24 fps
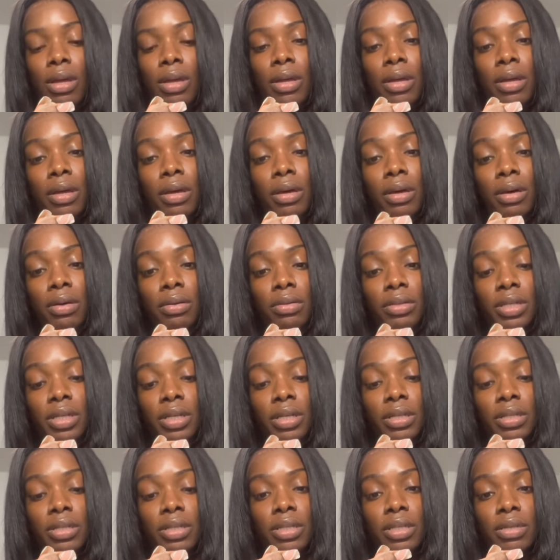Oh,
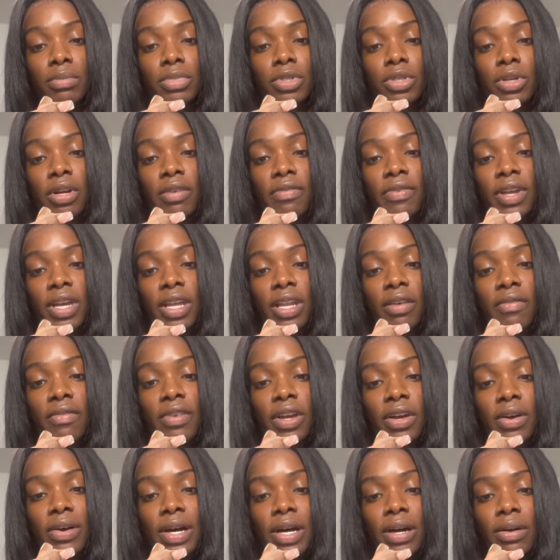Jesus. I'm sorry for getting that
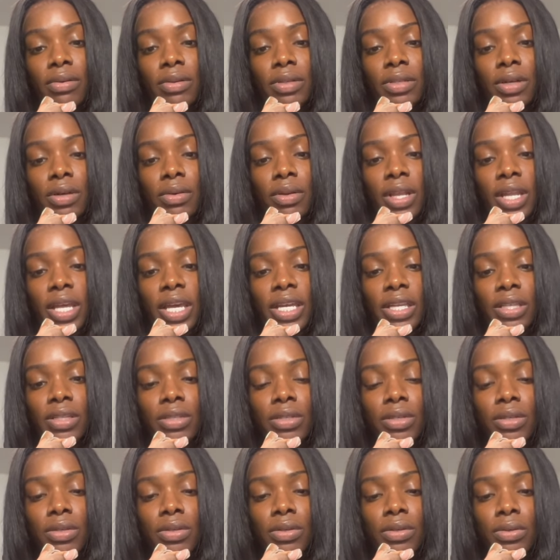video out so late
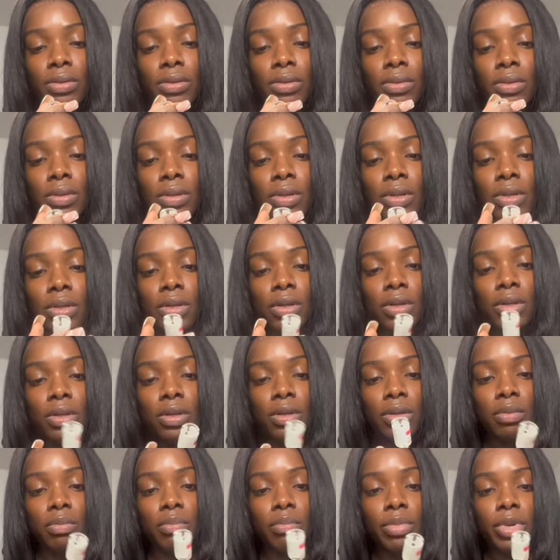too,
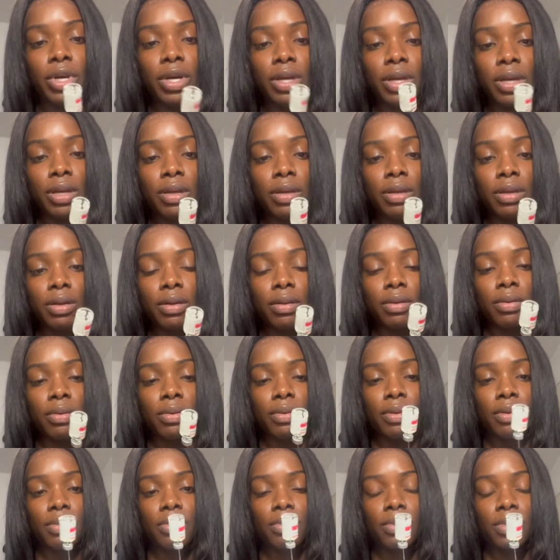but
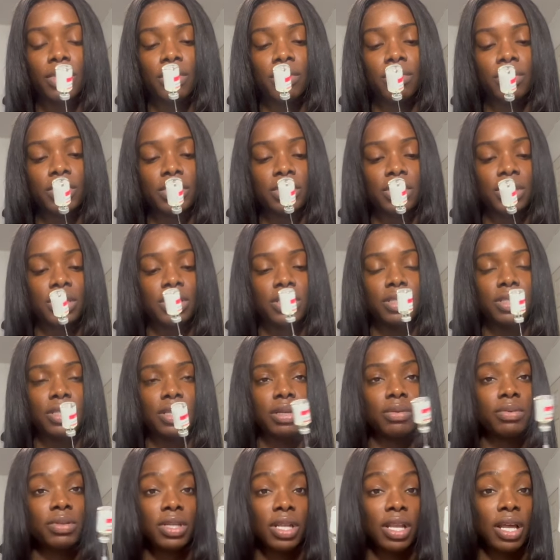it was just, it
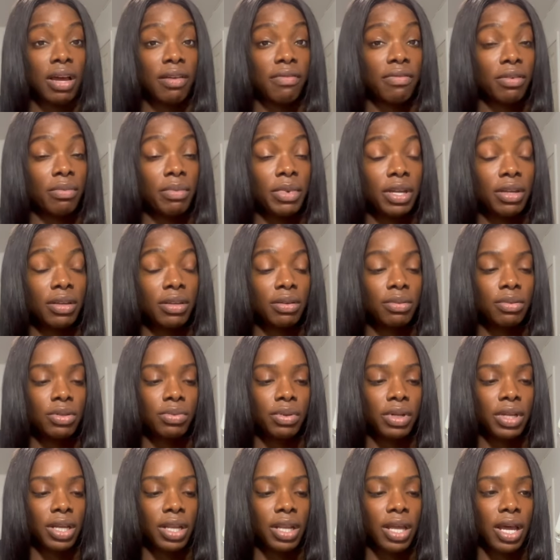was a lot for me. It was
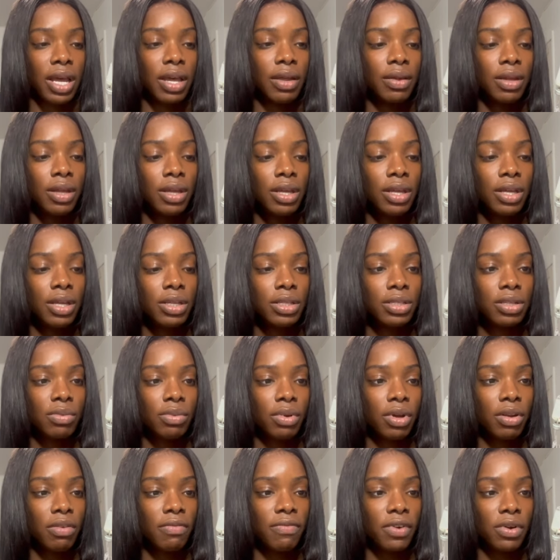really a lot. So we're
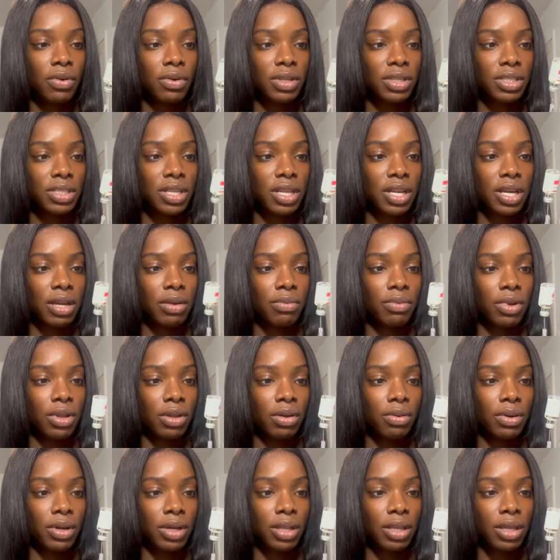going to focus today really
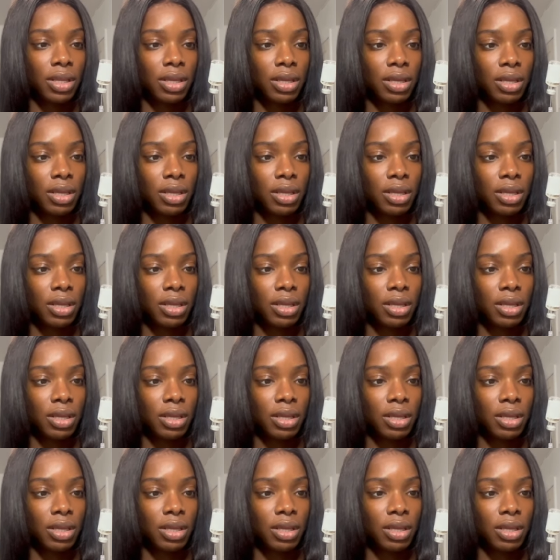quickly.